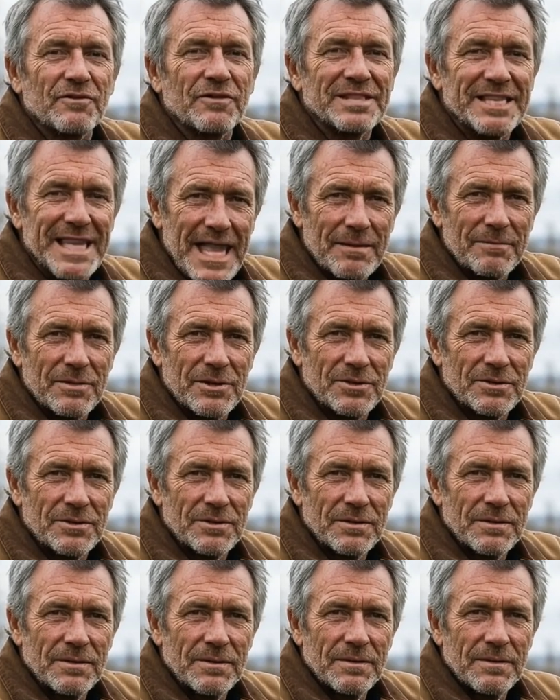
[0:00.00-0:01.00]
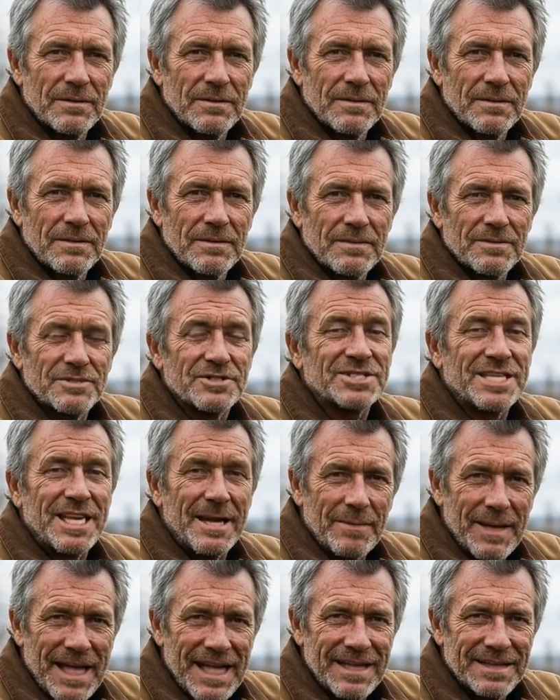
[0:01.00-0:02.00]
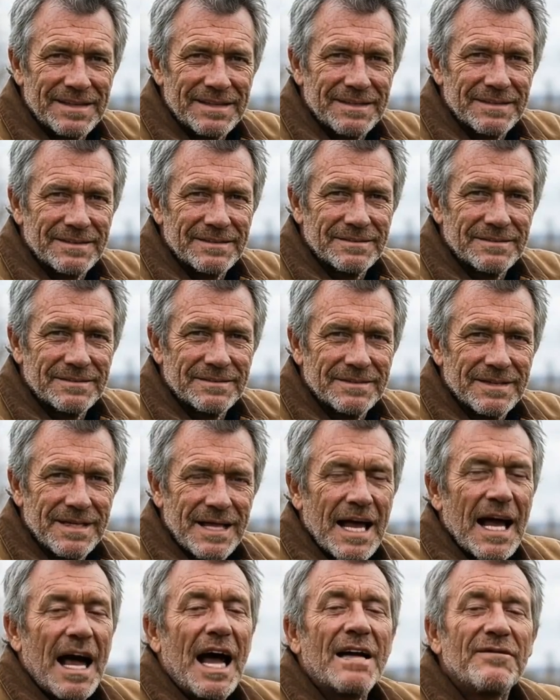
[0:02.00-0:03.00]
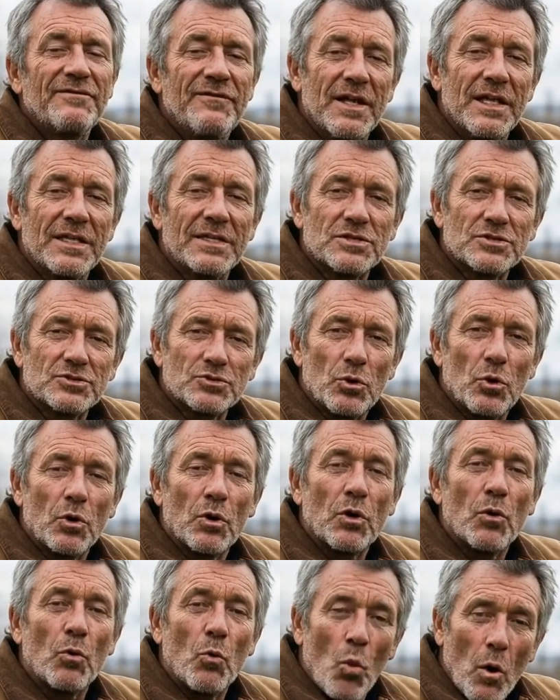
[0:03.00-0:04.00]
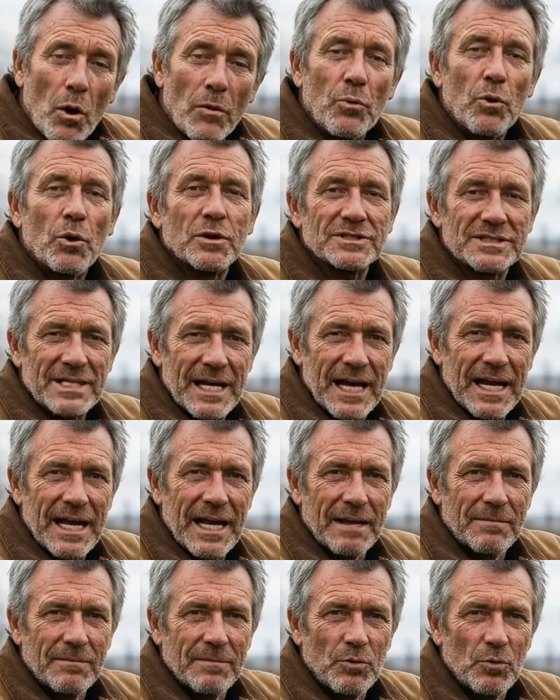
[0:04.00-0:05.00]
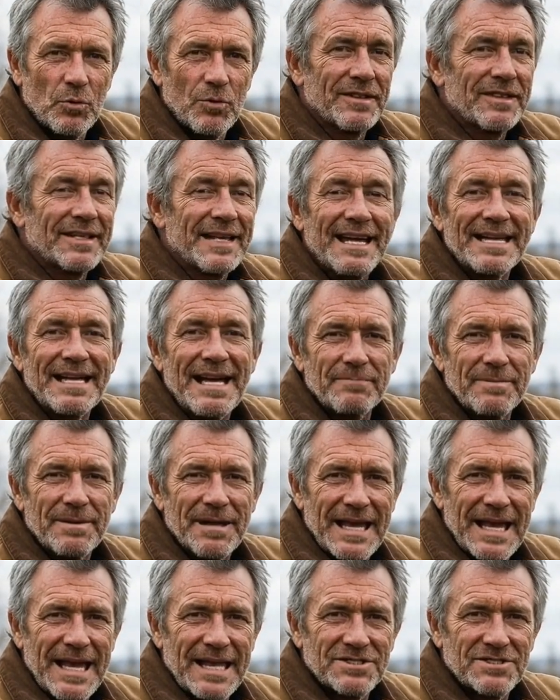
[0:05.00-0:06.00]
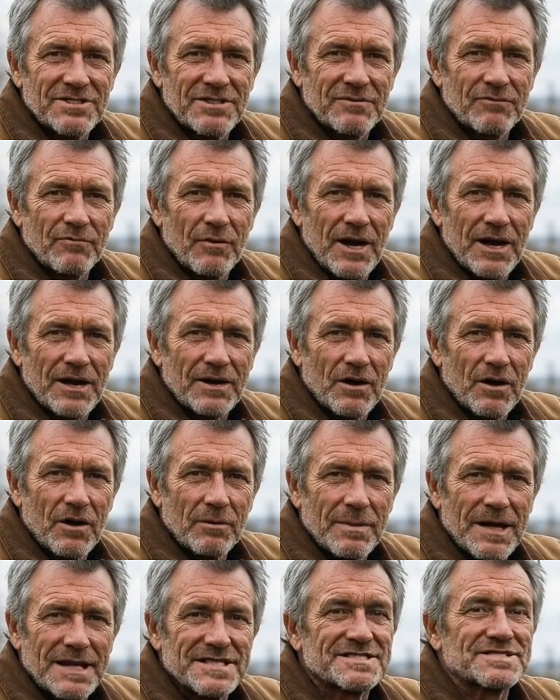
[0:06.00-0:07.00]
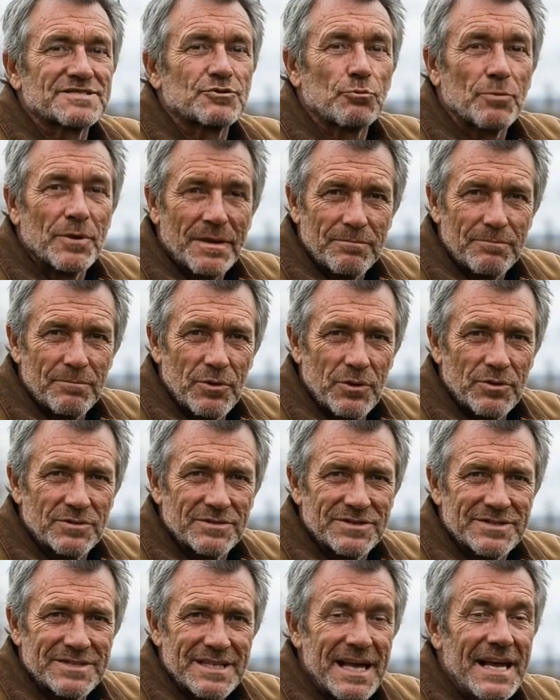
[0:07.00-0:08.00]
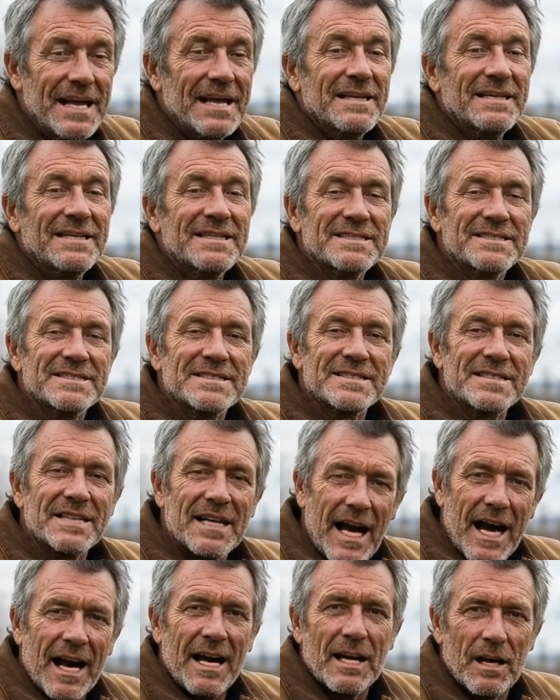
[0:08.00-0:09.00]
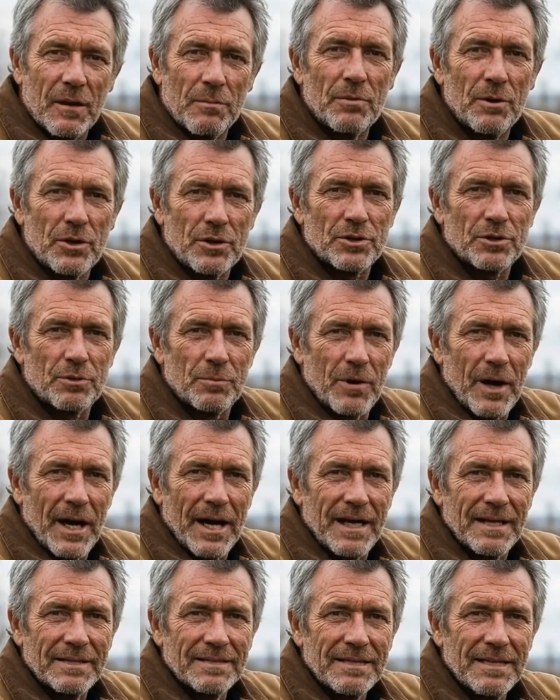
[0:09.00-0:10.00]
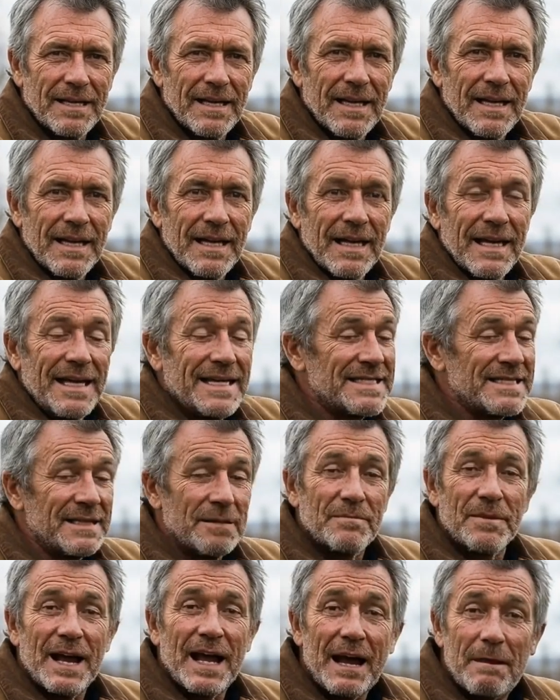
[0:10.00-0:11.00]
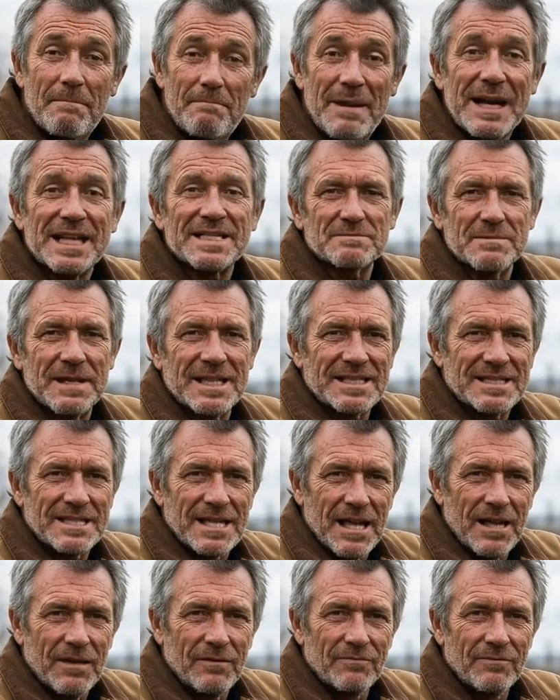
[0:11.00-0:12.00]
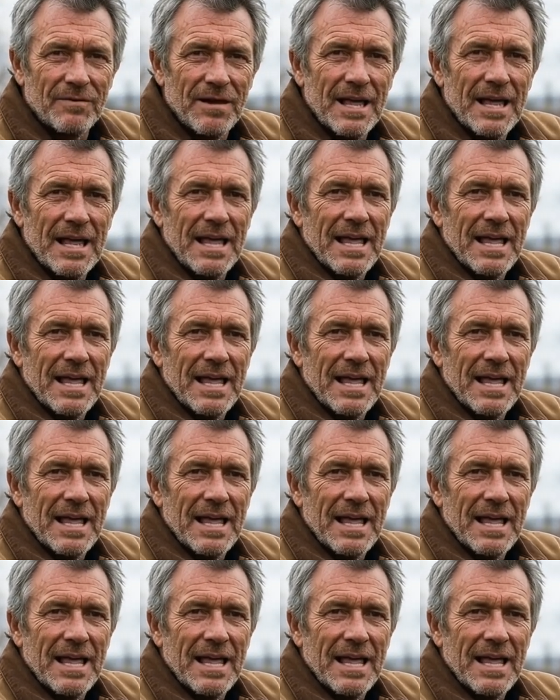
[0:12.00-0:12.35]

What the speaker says: for damage. Step 8. I feed the soil one more time with a light application of what I call my spring boost. This is not a commercial product. It's something I mix myself.